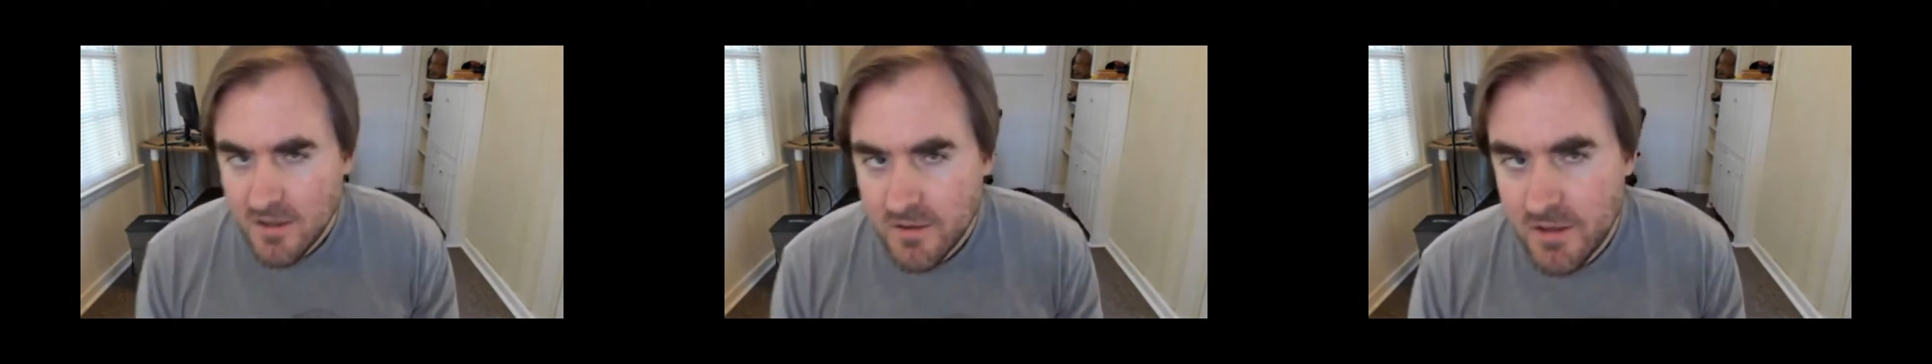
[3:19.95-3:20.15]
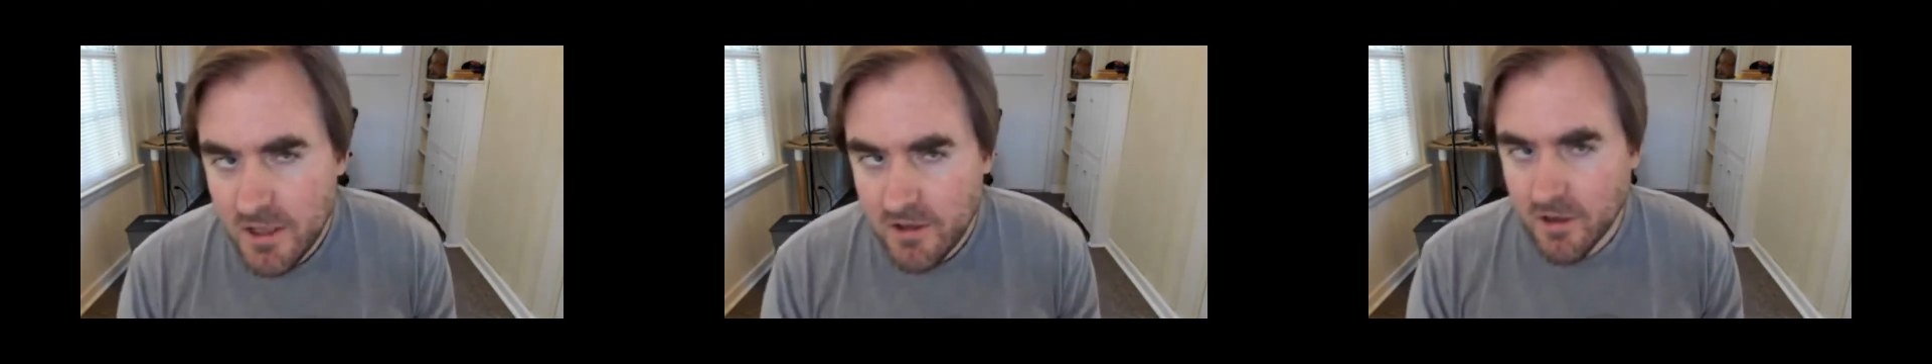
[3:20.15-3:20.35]

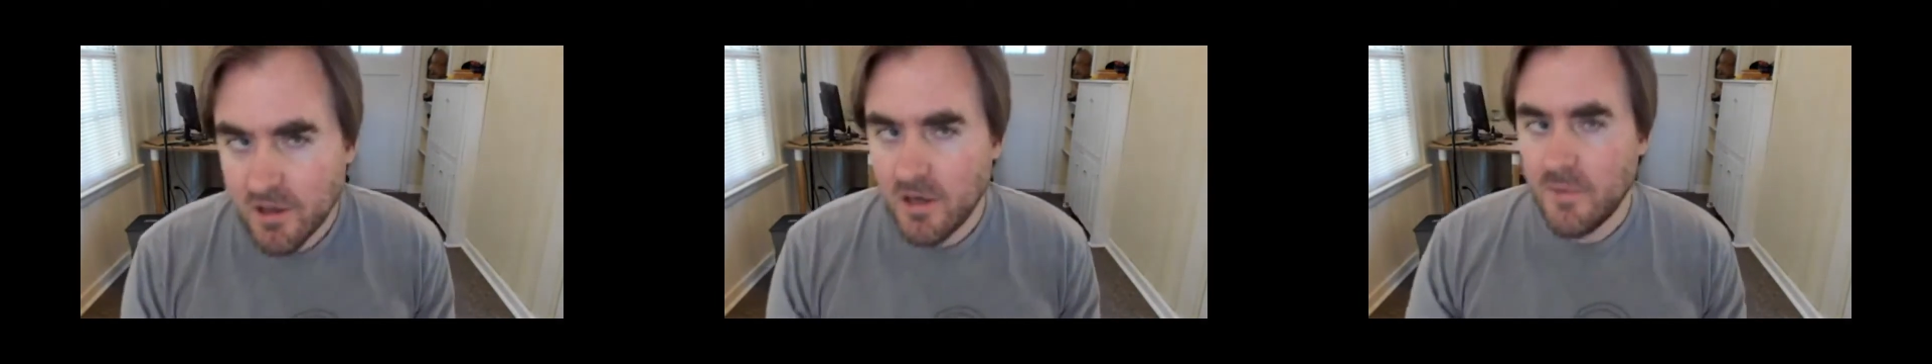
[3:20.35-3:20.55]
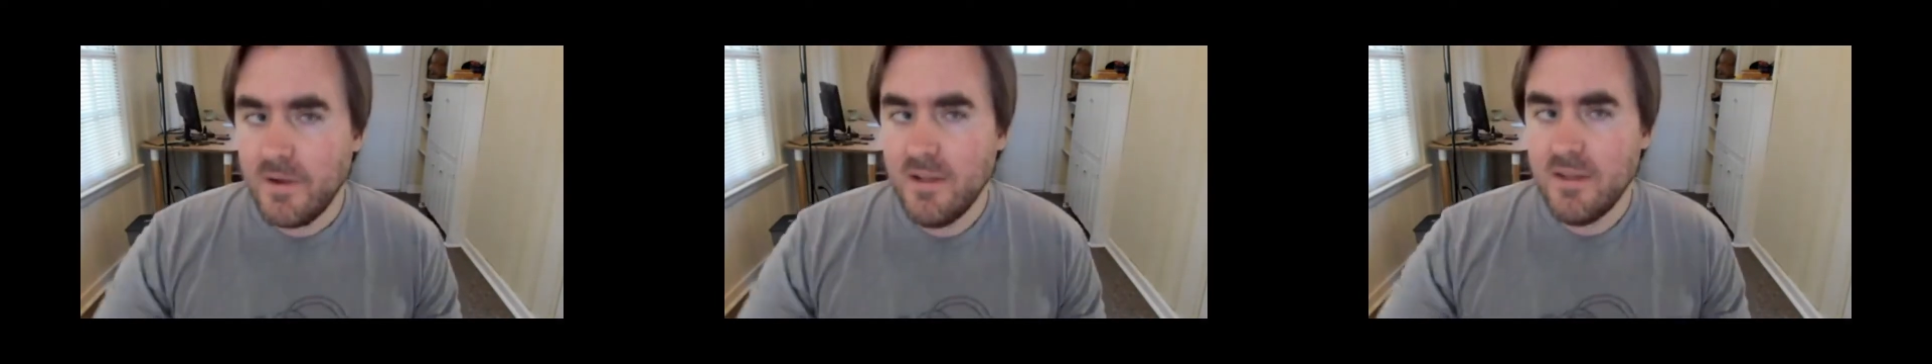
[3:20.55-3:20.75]
then they're
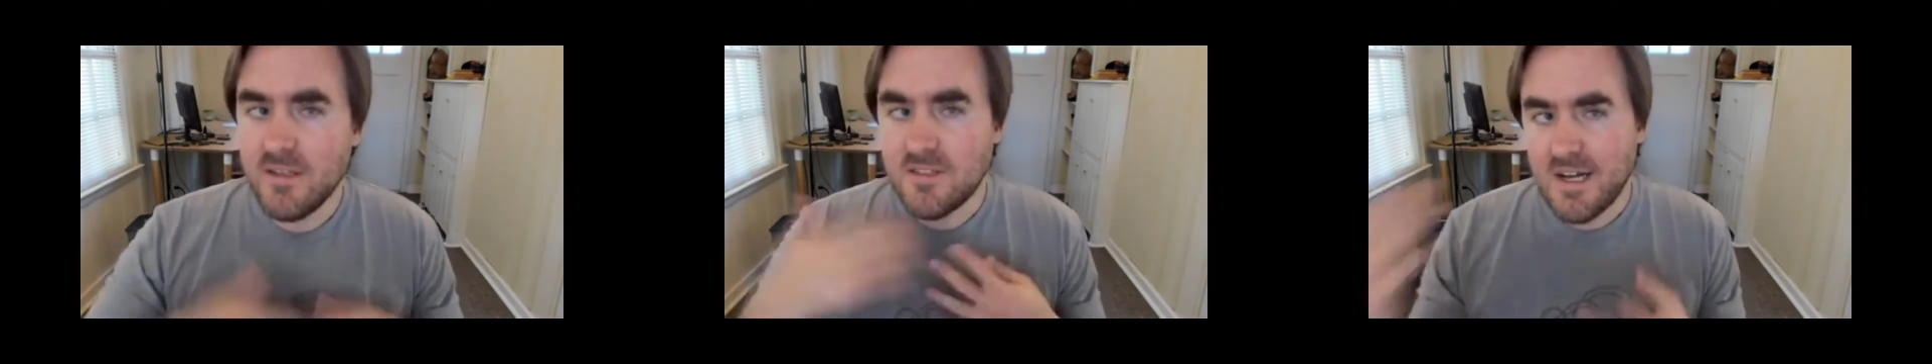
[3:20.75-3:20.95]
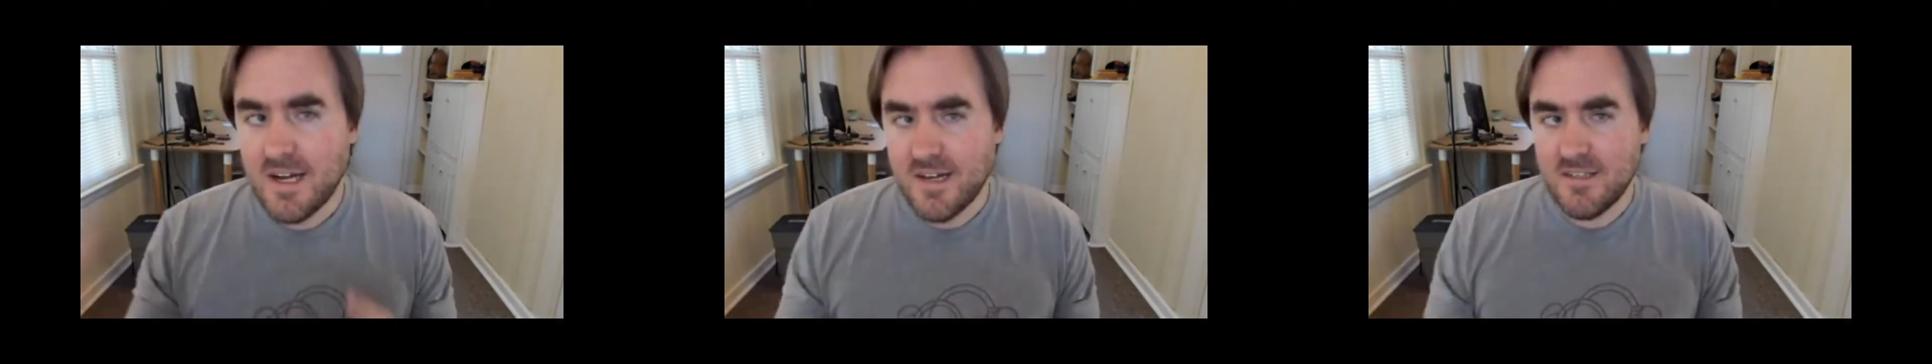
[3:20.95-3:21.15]
going to read the
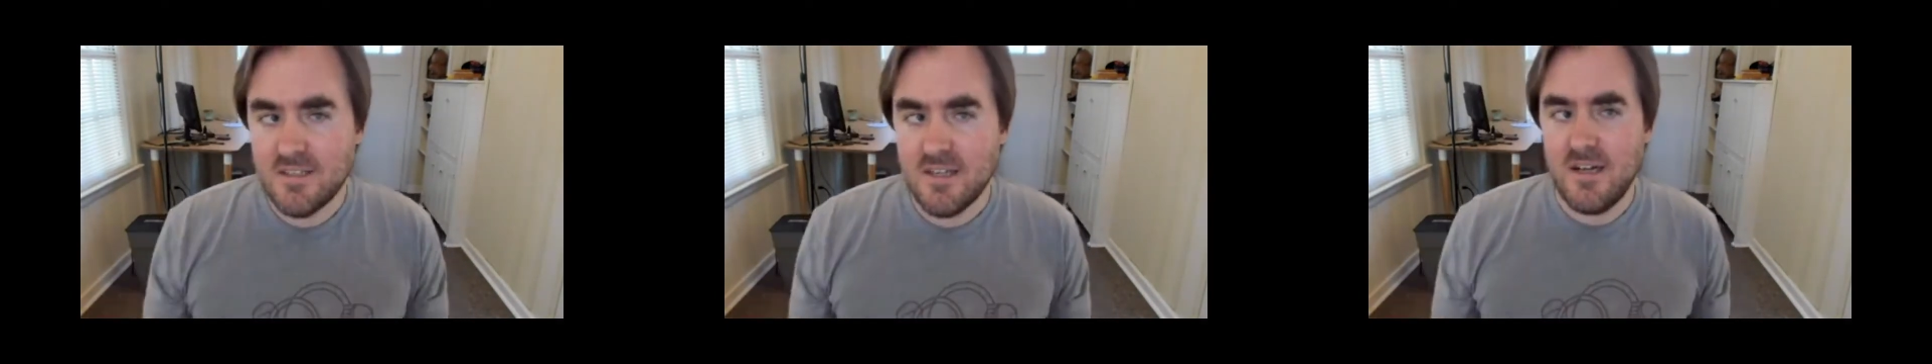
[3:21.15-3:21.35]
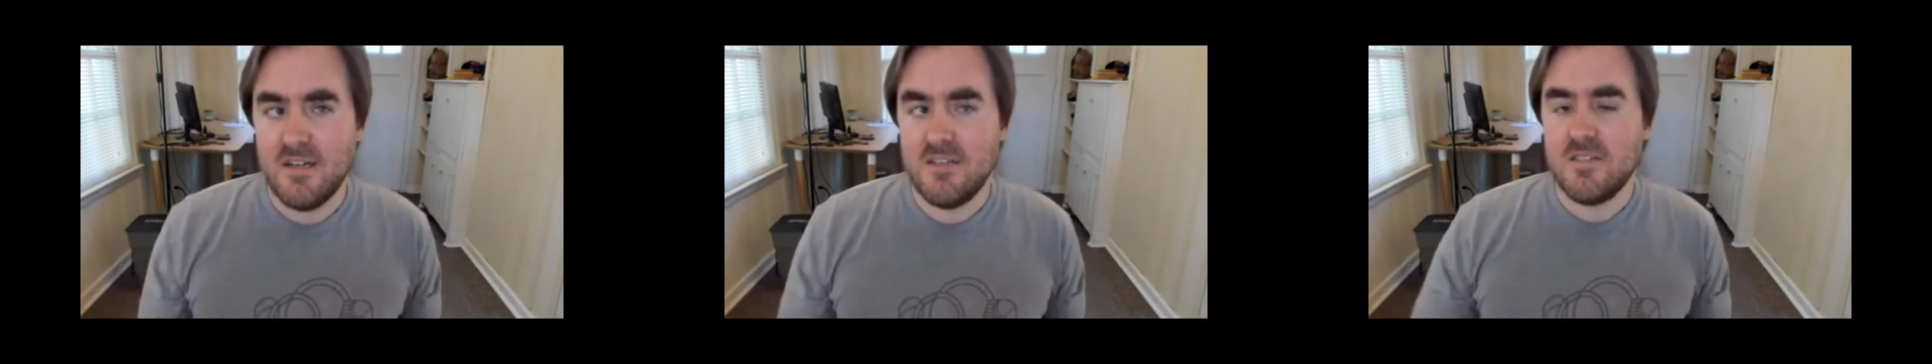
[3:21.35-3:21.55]
second
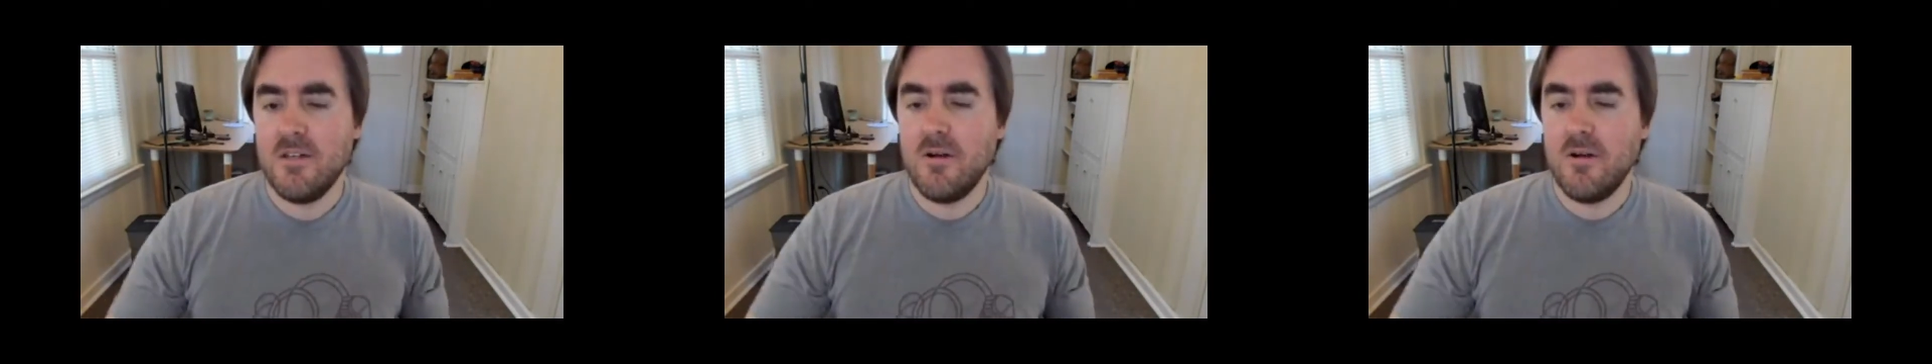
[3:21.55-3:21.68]
sentence,